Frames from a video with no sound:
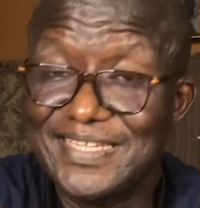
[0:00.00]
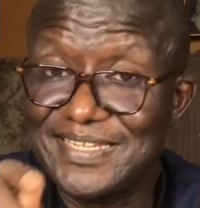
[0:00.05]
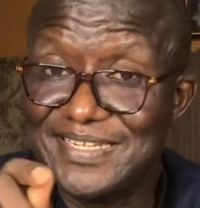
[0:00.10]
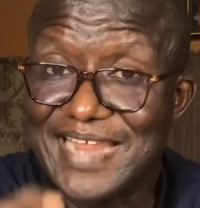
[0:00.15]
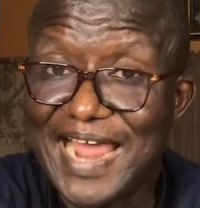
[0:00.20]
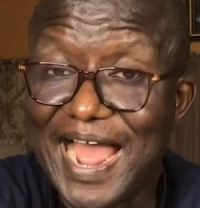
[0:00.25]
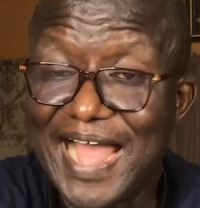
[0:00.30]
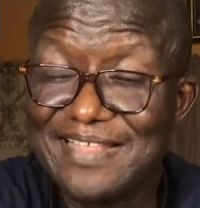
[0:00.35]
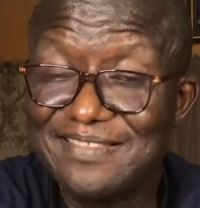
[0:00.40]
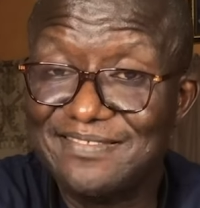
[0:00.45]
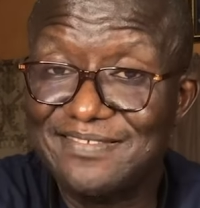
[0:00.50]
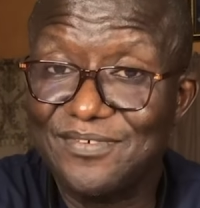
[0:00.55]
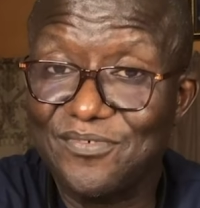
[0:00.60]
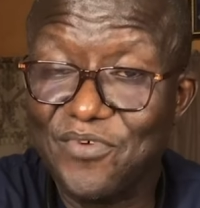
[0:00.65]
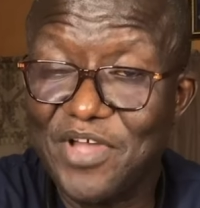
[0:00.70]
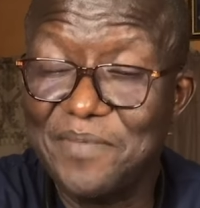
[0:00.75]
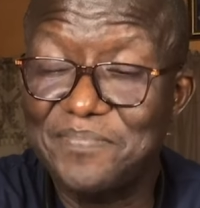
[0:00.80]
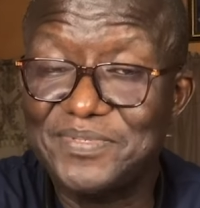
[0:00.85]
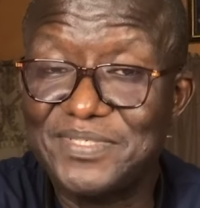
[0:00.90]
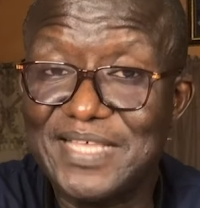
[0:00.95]
That
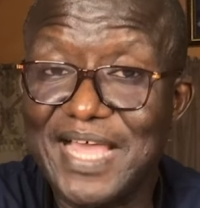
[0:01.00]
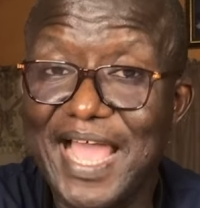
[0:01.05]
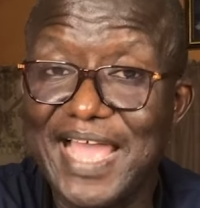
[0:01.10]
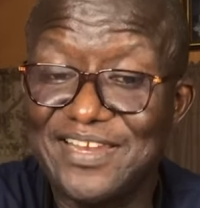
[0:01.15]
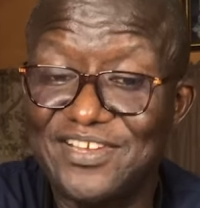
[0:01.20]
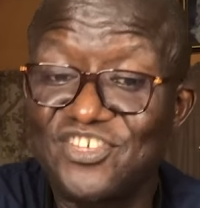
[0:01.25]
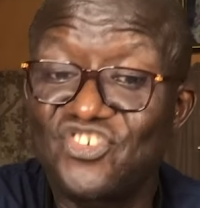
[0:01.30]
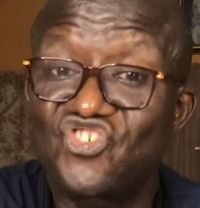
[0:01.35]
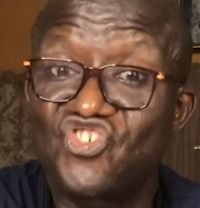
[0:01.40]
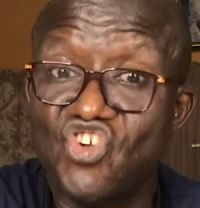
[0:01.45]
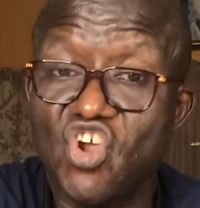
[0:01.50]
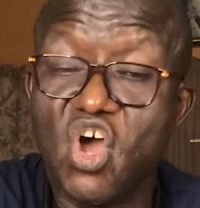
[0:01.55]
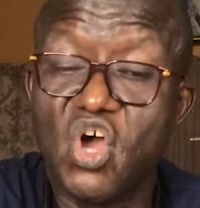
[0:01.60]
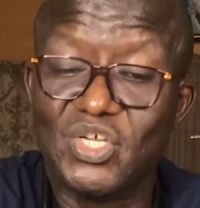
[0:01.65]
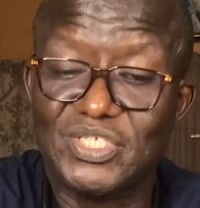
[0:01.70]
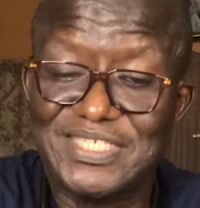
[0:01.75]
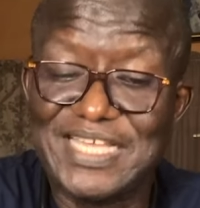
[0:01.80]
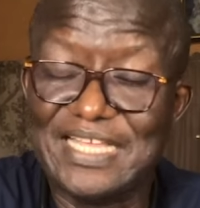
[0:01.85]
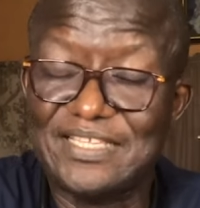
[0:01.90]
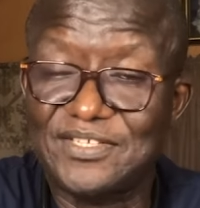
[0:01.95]
website,
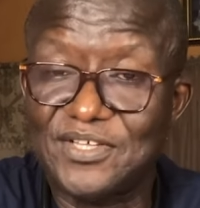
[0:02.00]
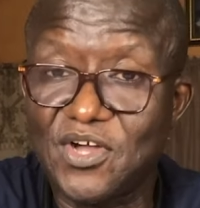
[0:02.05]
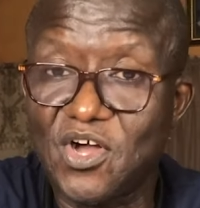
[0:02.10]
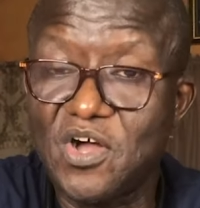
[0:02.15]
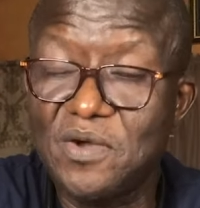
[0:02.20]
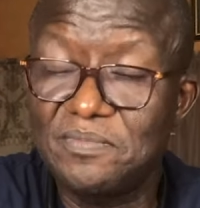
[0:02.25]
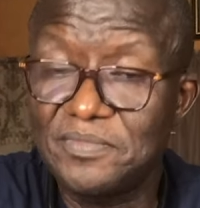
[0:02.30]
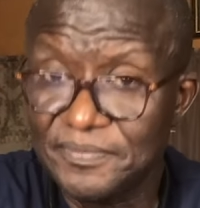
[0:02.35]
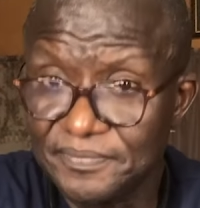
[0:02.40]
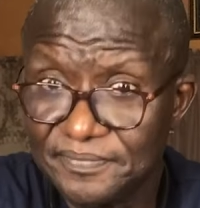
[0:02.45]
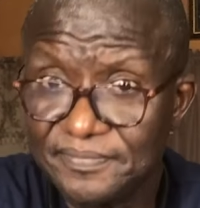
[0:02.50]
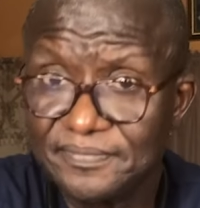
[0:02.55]
drugs.com,